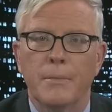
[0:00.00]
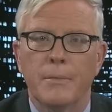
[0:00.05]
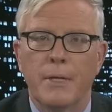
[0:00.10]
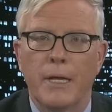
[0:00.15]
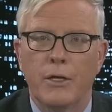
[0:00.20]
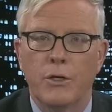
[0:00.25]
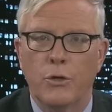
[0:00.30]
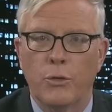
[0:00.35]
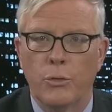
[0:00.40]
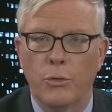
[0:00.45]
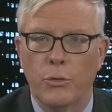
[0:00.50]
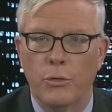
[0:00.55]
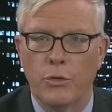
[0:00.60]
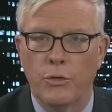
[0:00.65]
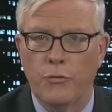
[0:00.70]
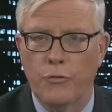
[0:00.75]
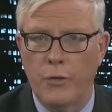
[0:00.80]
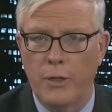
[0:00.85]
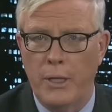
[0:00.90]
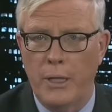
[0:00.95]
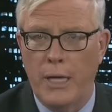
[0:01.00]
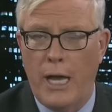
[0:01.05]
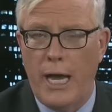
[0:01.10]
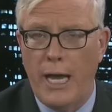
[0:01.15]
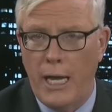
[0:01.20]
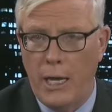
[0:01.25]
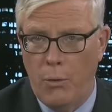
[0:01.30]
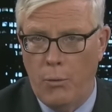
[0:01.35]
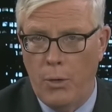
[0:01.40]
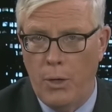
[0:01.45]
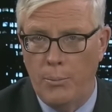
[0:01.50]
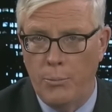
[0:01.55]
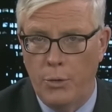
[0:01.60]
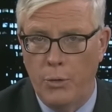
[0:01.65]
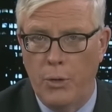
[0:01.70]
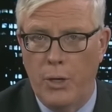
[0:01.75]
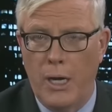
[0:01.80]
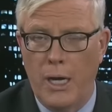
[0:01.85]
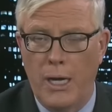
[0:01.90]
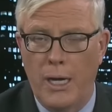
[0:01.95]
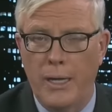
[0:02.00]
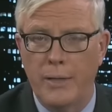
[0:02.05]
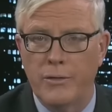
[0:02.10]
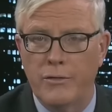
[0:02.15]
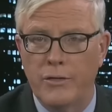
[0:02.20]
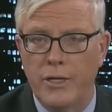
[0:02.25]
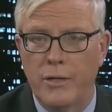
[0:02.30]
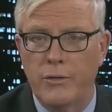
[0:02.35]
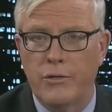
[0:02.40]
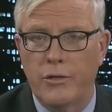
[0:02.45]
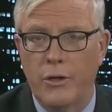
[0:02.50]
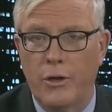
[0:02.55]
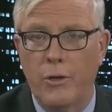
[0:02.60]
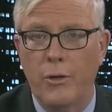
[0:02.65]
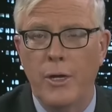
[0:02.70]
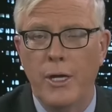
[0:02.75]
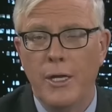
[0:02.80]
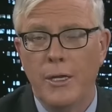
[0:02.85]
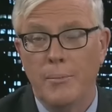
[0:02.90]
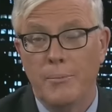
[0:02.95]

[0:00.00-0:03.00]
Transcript: Ted Cruz for the Iowa brouhaha and said so.